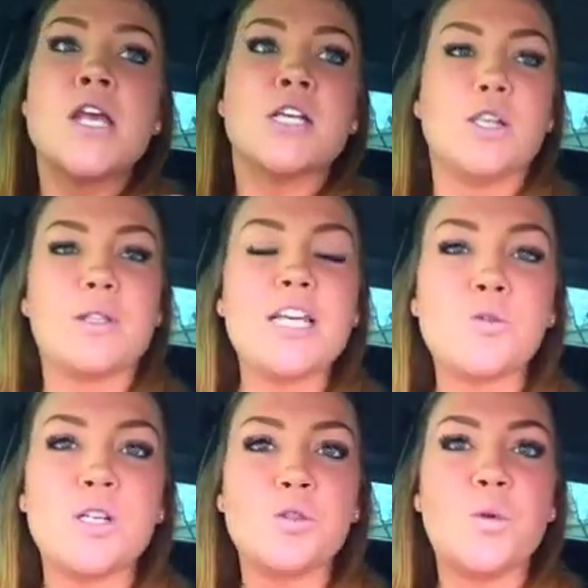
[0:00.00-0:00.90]
So
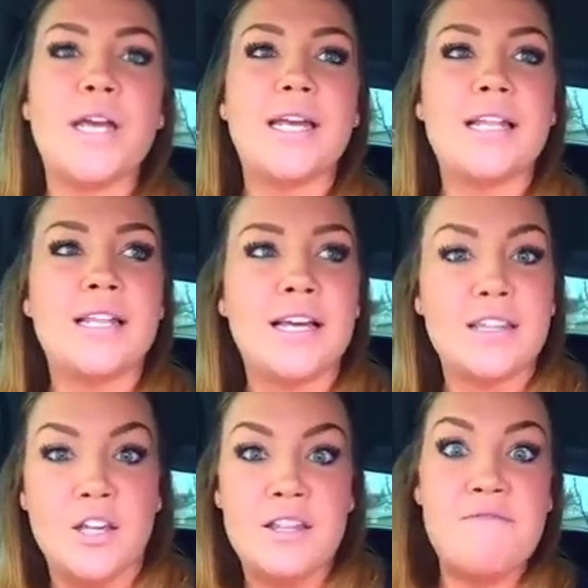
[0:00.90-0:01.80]
this was when
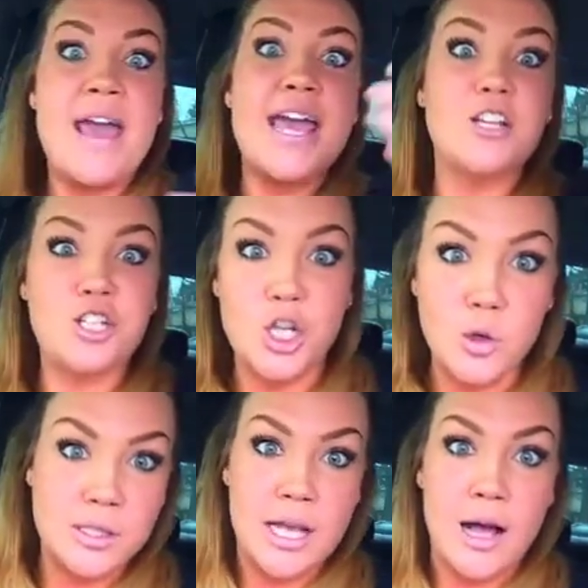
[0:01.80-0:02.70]
the van
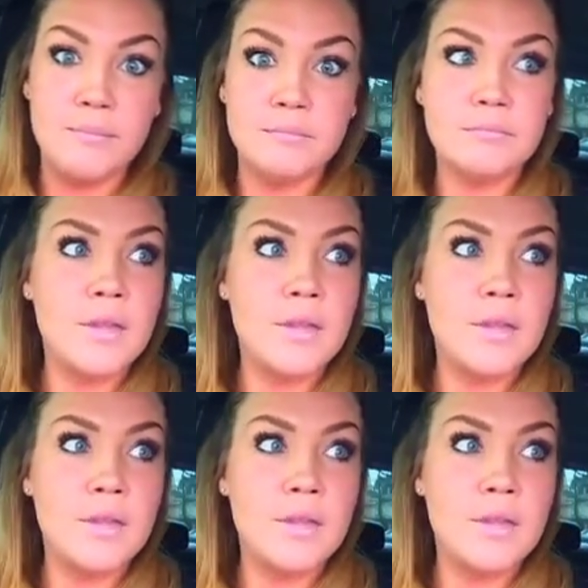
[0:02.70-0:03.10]
shows up,